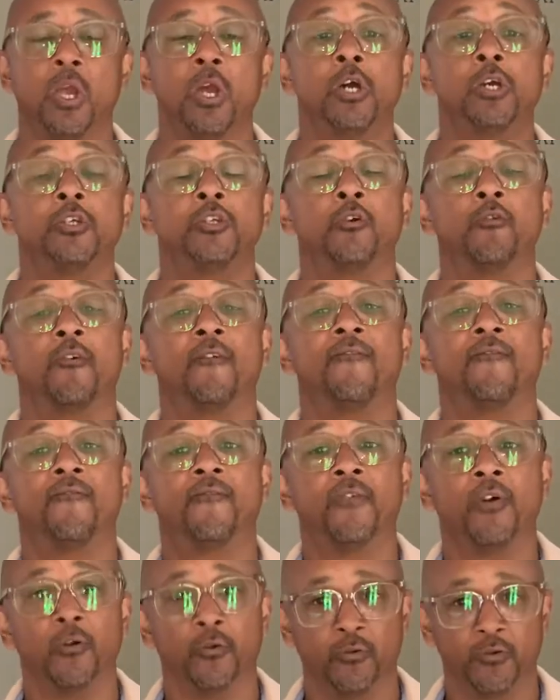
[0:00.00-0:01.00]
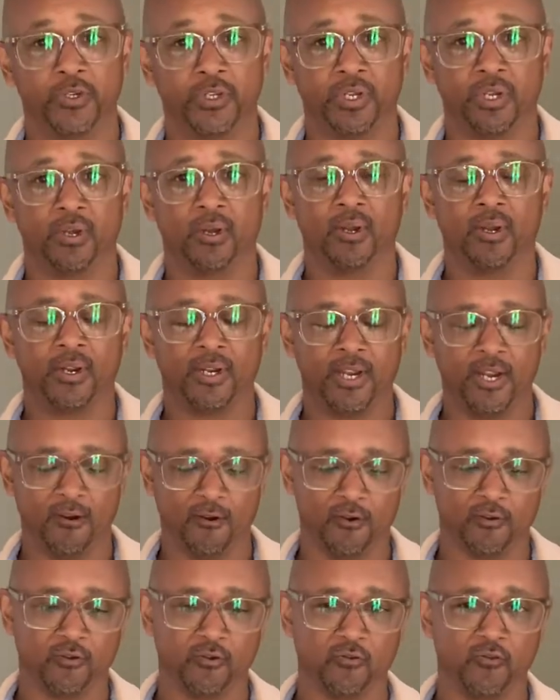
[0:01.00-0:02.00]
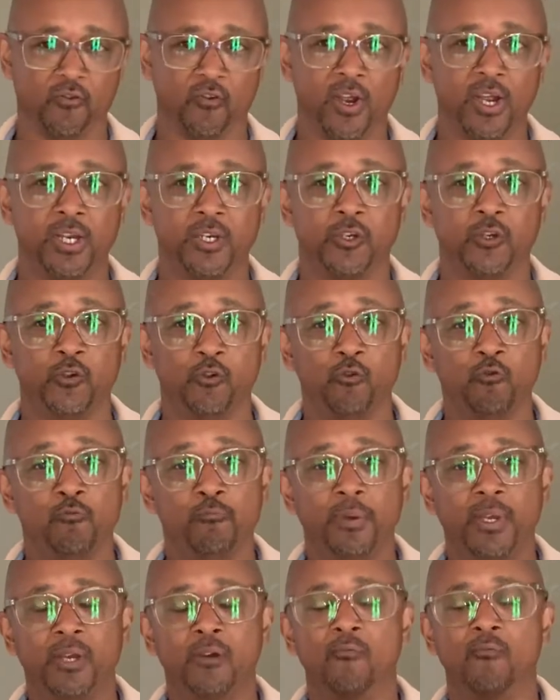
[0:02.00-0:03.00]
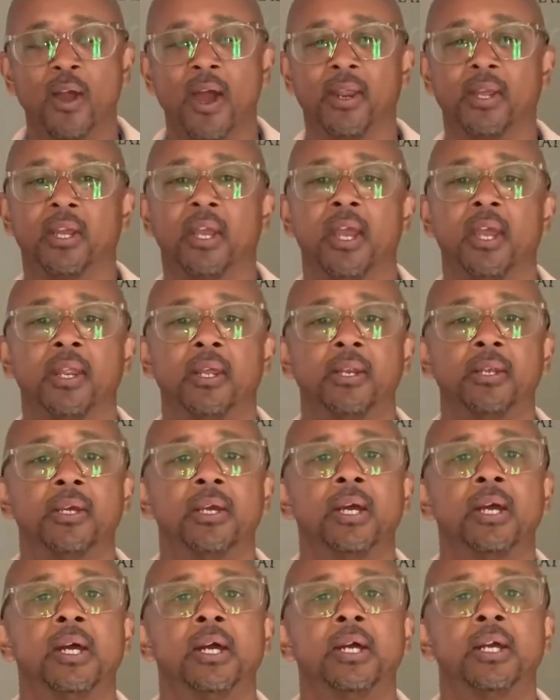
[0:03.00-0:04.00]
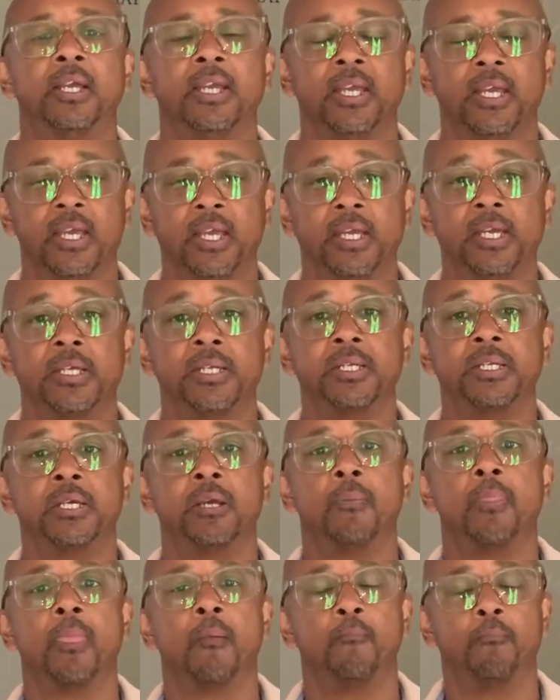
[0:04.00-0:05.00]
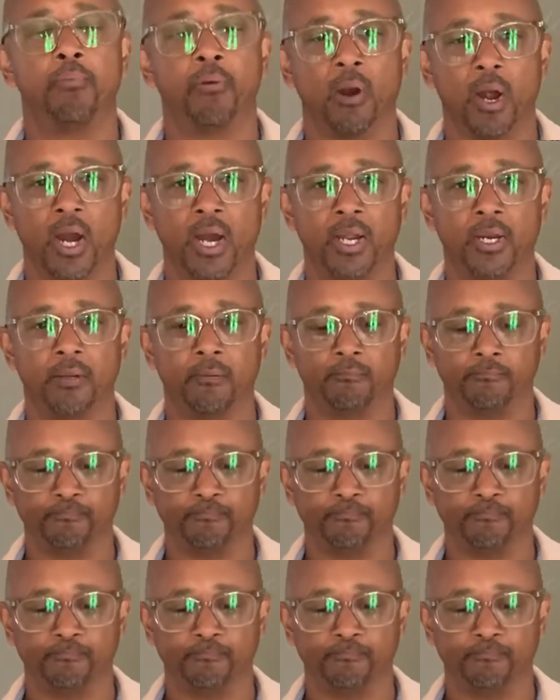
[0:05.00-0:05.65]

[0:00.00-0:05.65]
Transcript: So the first character trait to be eradicated is pride.